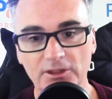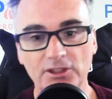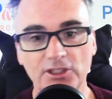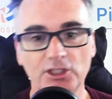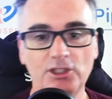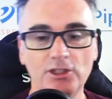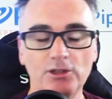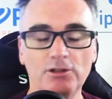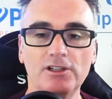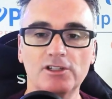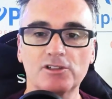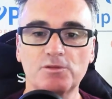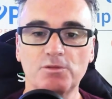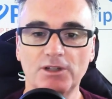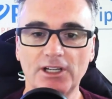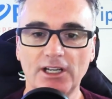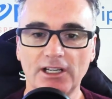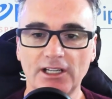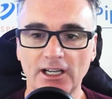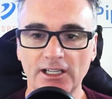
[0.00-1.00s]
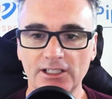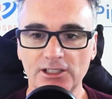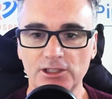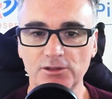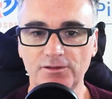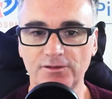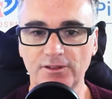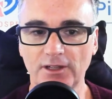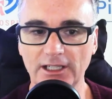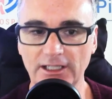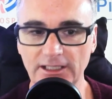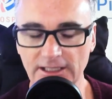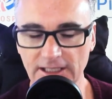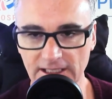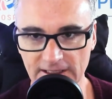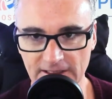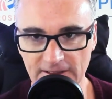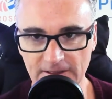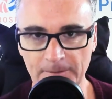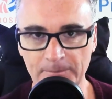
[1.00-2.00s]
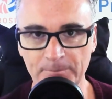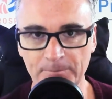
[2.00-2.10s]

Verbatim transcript: the curious one I, I do find is